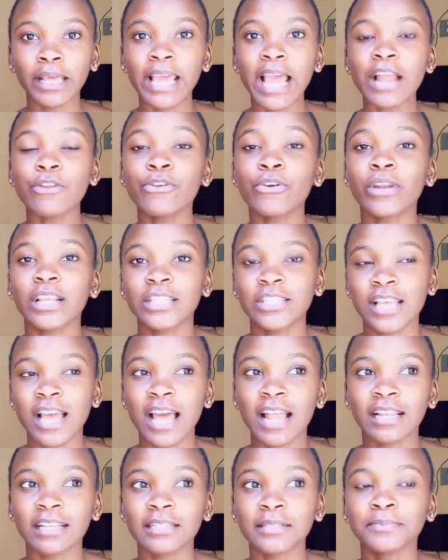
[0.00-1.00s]
and you're a
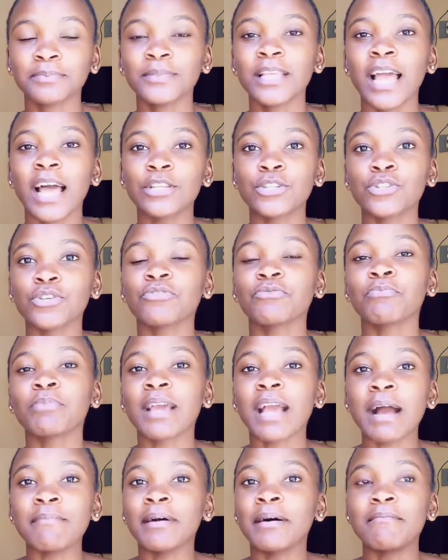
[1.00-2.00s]
child that you've
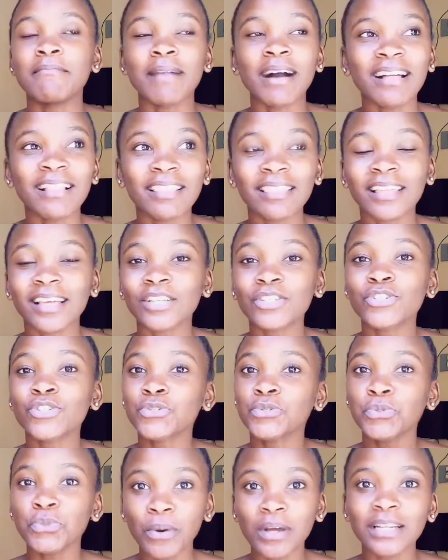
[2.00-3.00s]
become a mother
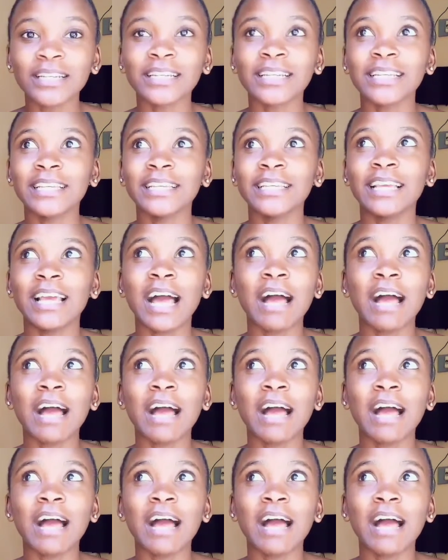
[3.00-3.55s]
surely